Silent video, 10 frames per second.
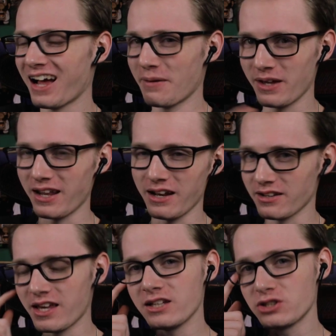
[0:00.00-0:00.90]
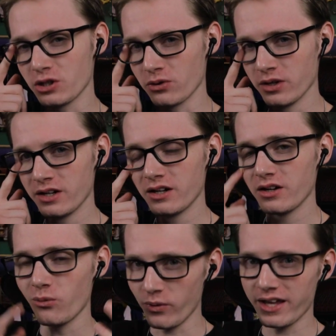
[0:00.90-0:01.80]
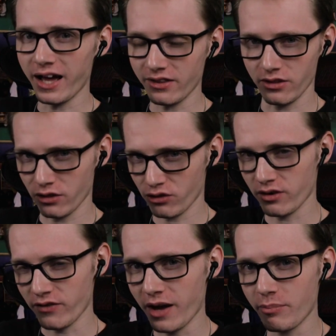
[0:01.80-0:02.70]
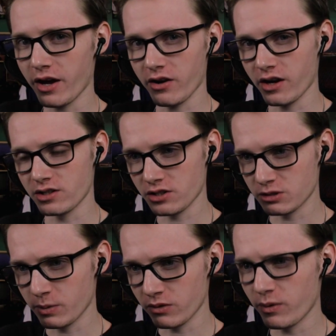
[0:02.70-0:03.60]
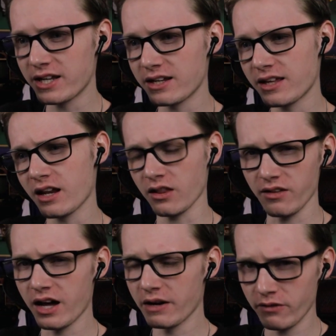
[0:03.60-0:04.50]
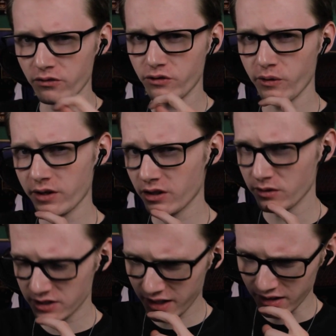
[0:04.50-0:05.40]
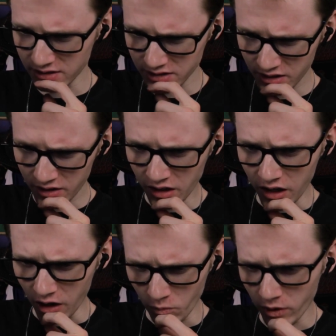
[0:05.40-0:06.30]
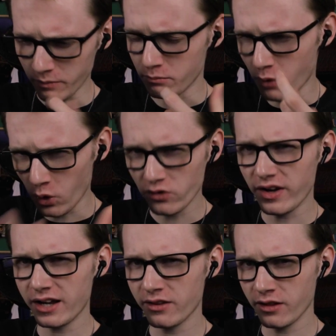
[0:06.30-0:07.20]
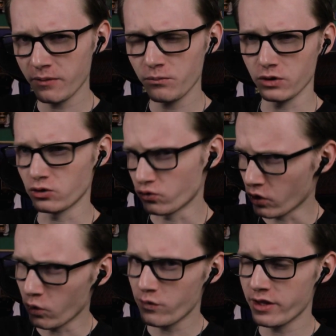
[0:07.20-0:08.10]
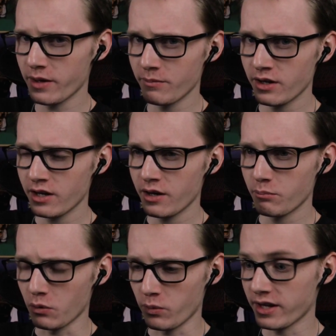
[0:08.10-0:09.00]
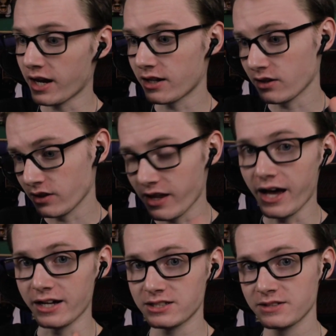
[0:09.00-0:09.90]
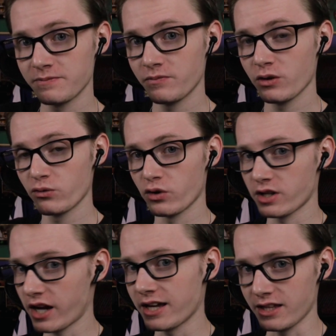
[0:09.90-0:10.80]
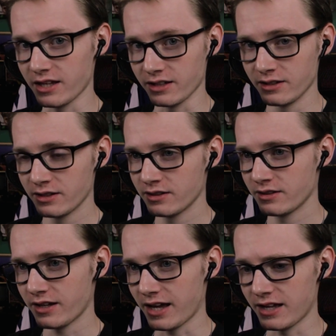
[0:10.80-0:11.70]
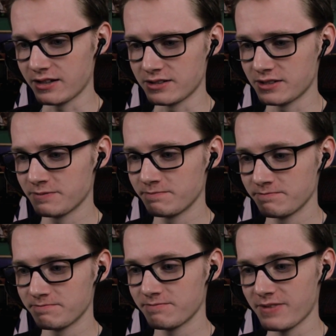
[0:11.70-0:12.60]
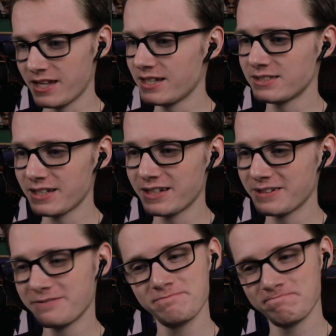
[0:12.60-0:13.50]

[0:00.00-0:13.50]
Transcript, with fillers: I mean, in Kizu, we got the three vampire hunters, but we didn't get a lot of info on those guys, on what motivated them and drove them, but we got a lot for Kaiki, and he's a,